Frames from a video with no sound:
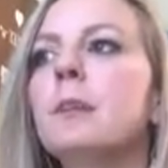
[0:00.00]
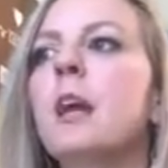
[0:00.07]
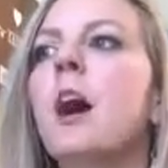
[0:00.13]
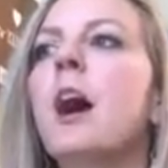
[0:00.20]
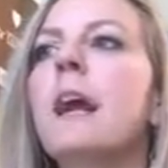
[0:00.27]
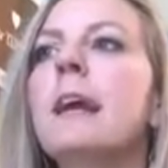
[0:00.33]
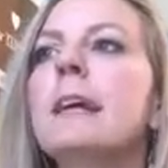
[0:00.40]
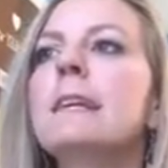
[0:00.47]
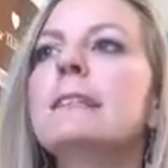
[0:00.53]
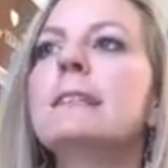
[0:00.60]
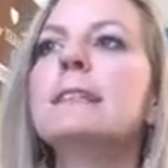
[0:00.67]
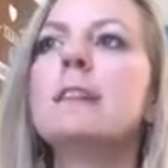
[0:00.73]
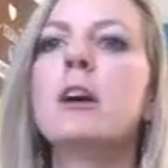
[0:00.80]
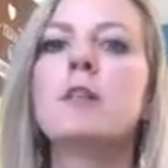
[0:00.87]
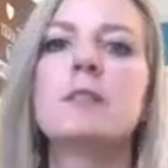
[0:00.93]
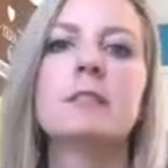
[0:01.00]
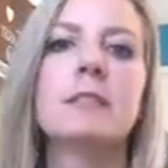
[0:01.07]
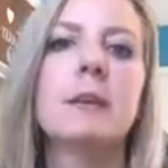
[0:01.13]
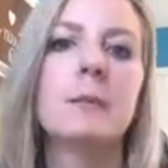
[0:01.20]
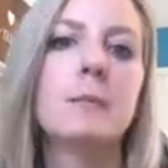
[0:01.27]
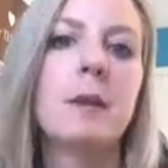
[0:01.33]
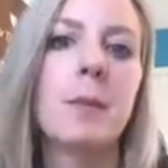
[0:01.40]
All right, and so
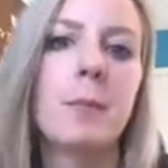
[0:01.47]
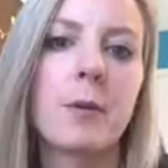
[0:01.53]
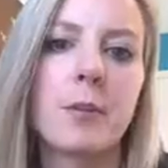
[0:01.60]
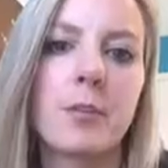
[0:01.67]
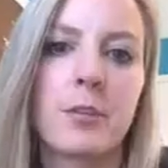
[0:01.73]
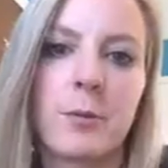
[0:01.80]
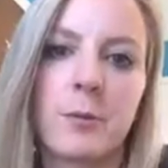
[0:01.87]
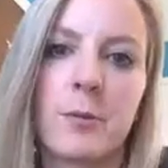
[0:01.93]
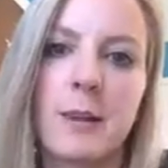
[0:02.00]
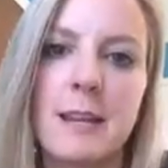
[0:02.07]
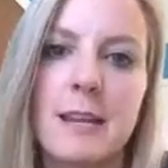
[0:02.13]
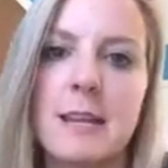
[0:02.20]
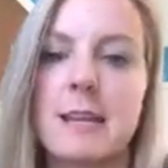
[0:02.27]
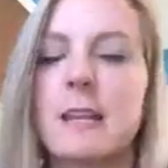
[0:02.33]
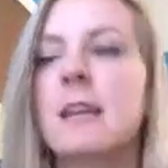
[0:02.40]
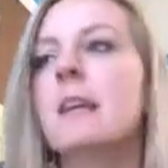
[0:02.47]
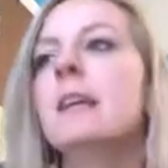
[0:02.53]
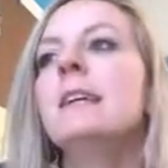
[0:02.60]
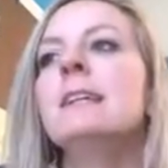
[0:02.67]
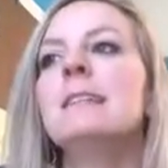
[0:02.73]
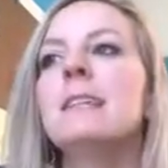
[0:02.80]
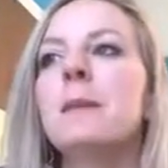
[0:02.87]
tip number 3.
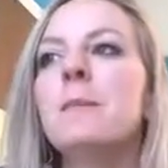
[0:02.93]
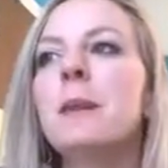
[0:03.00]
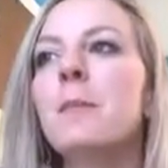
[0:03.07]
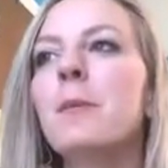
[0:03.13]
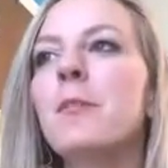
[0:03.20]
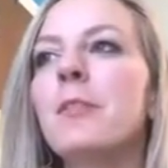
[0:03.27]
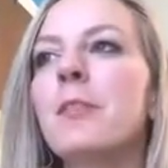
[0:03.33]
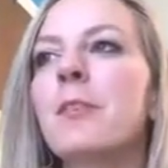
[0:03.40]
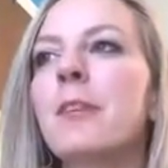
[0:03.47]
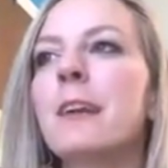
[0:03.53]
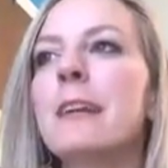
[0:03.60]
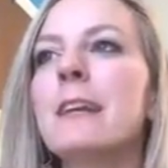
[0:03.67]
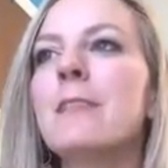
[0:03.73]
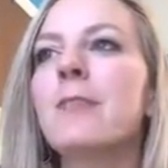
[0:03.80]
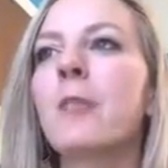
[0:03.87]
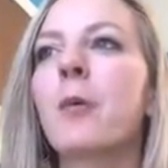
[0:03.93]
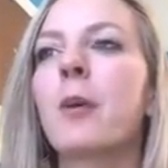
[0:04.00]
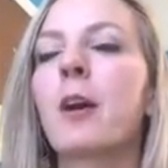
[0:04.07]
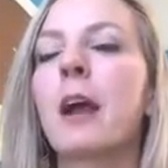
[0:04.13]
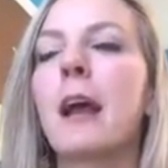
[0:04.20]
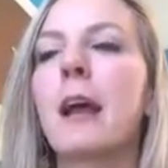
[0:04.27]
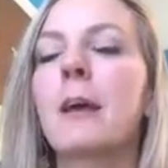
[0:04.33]
Tip number 3
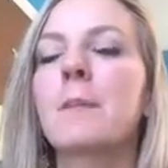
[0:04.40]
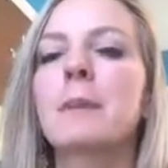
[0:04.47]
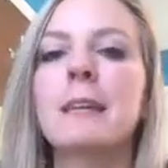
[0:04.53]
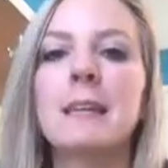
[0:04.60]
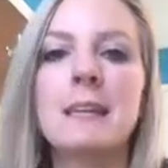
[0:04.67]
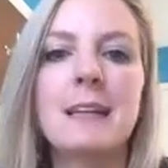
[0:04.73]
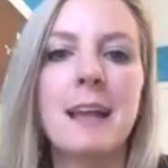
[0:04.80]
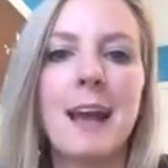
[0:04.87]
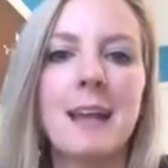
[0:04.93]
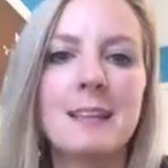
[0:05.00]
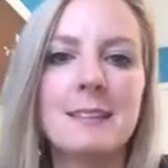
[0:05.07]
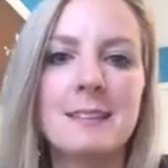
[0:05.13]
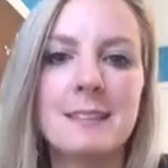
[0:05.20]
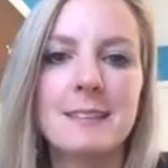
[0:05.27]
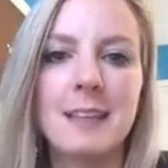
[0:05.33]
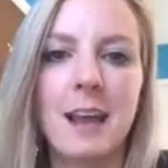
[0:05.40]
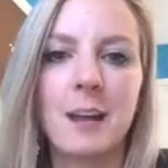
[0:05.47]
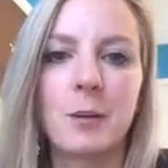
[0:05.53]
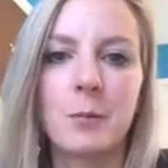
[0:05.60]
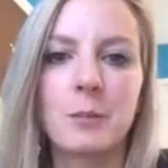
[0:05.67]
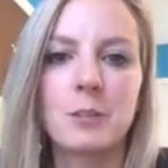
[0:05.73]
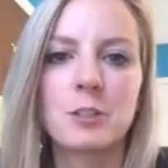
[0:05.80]
for getting
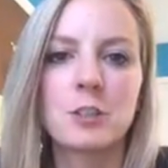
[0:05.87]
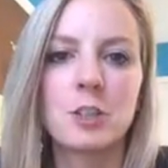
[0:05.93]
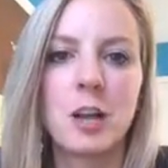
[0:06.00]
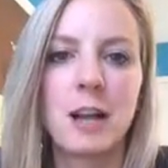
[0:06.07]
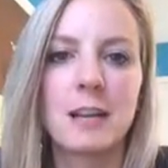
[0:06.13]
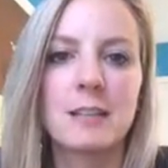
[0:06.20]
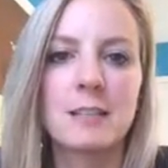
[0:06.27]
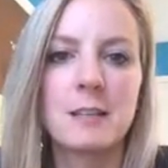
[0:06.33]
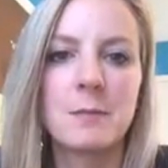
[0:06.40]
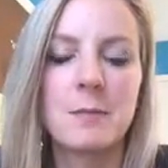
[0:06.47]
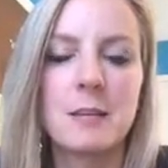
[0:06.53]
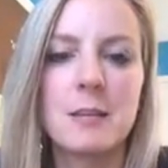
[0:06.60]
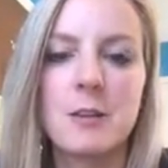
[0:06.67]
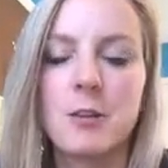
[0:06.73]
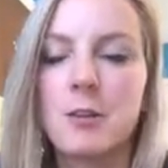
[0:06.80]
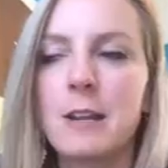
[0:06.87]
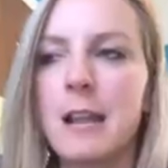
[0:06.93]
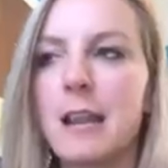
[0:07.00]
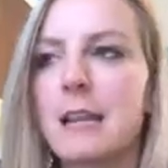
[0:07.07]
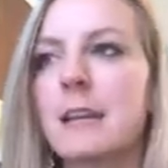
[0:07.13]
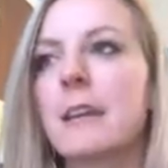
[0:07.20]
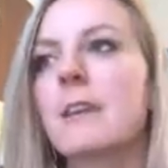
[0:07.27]
unstuck when you're trying to be
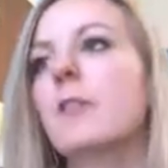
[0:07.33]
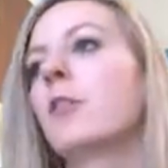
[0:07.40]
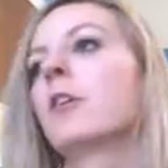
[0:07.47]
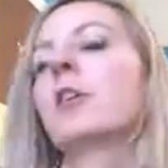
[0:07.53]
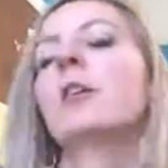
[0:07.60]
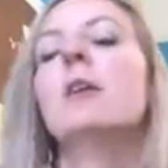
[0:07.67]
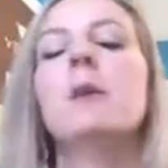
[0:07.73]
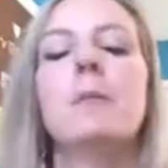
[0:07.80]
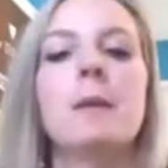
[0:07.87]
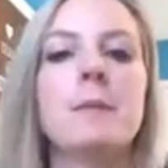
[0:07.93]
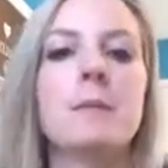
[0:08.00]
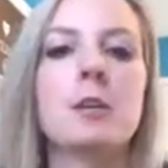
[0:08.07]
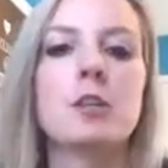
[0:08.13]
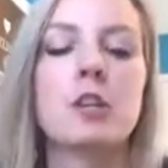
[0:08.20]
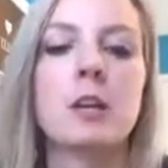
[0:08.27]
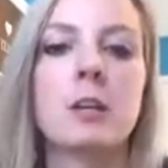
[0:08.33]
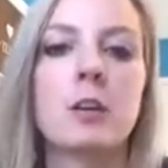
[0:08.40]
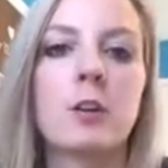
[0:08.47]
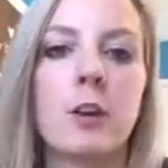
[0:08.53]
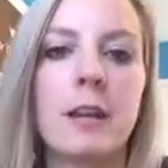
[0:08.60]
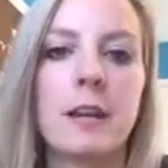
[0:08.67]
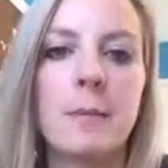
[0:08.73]
creative, or maybe you're trying to
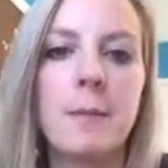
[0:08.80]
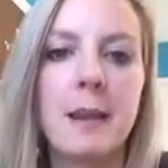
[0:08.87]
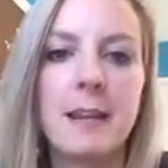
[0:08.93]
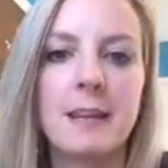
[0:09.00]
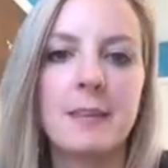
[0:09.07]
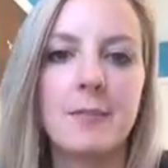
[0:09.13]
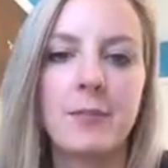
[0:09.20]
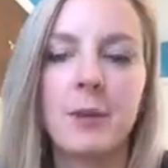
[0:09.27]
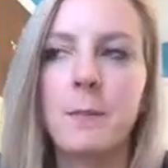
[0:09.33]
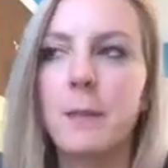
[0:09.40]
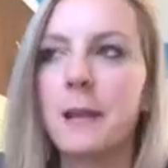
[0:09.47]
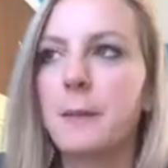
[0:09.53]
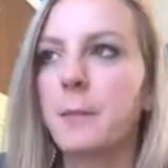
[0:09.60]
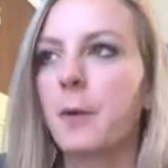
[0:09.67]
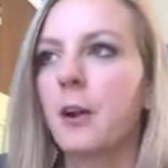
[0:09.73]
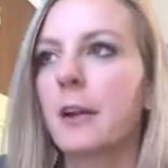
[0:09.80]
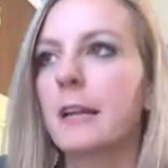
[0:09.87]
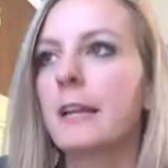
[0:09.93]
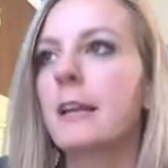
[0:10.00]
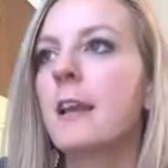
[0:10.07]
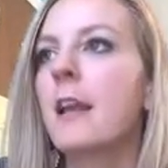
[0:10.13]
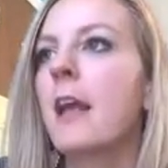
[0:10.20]
create a painting for a paint
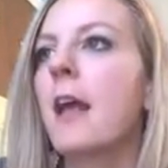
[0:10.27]
party,